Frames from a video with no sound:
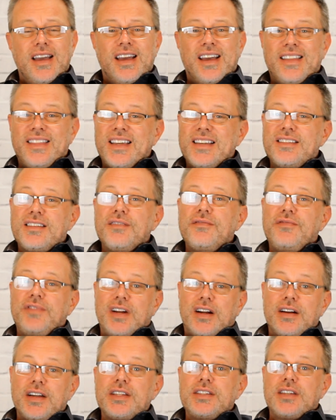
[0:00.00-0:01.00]
And that's a
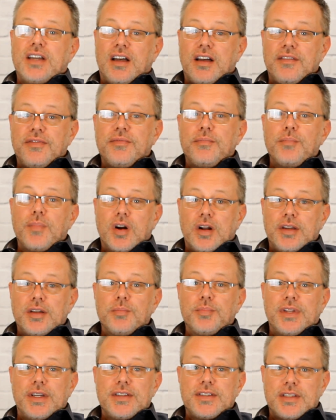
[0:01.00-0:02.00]
very tough
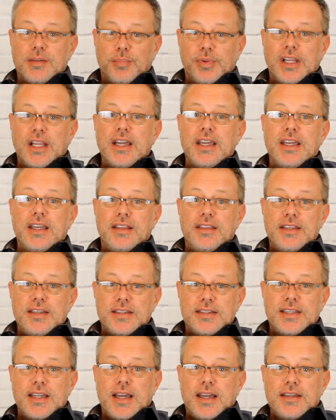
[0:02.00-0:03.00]
marketplace to play in
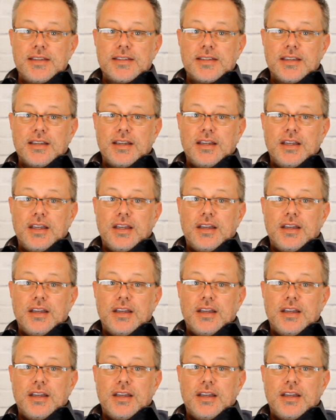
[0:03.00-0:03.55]
these days.